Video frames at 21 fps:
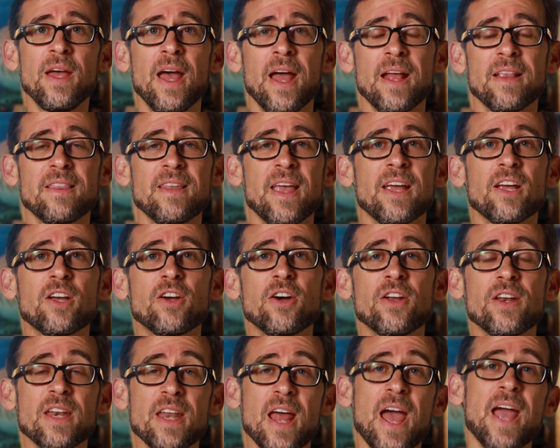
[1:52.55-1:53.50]
and then
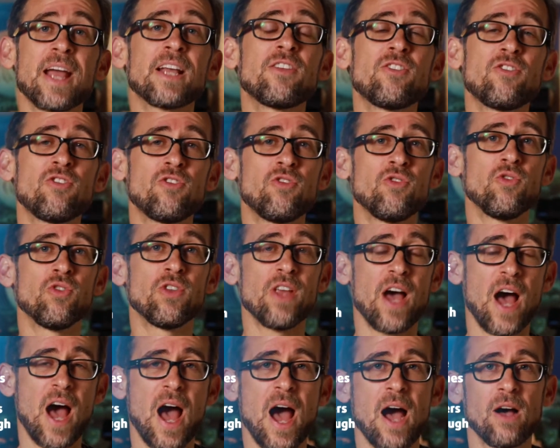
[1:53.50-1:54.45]
connect to
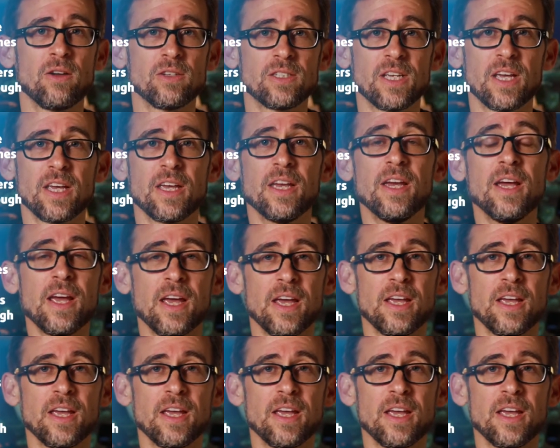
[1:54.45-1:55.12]
the housing